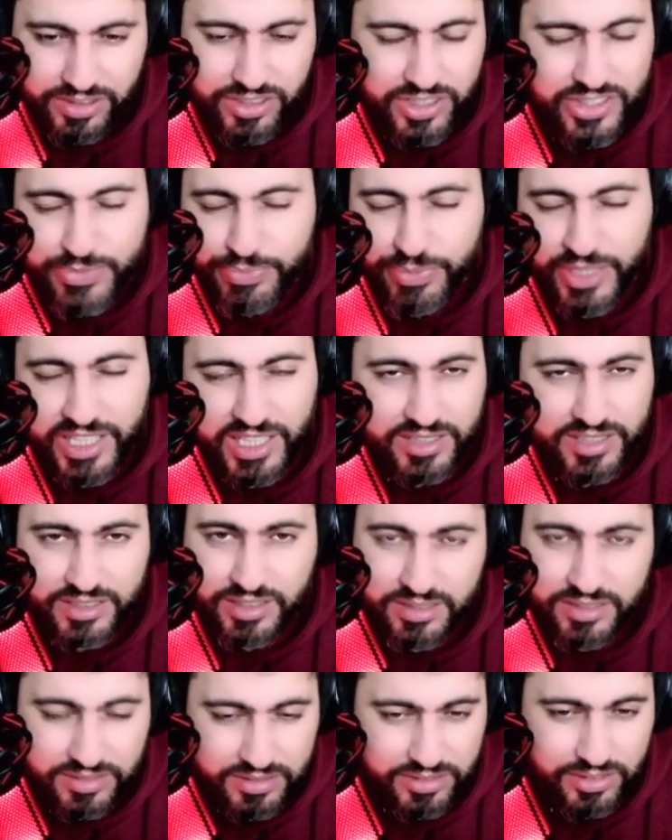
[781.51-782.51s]
Just bait.
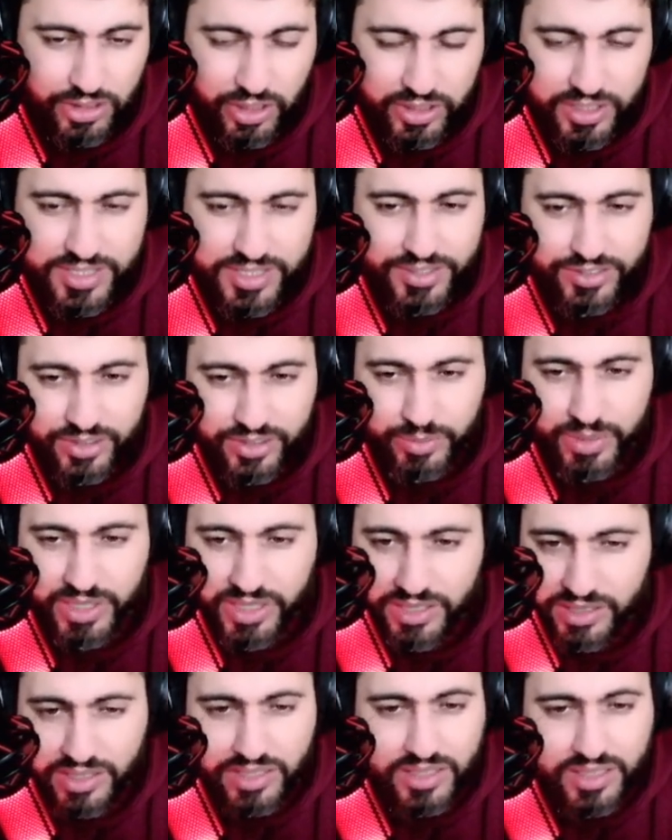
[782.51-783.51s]
Don't listen to
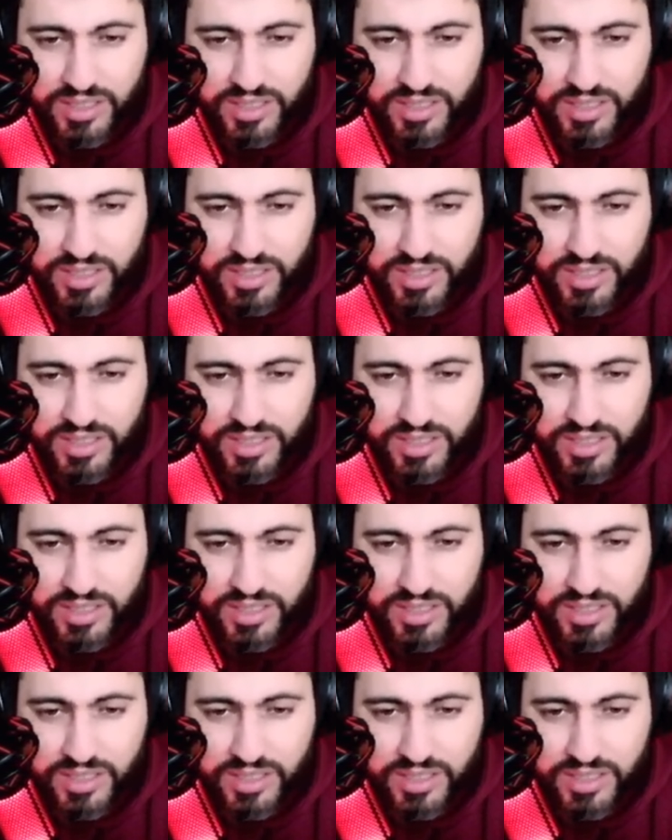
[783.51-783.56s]
me.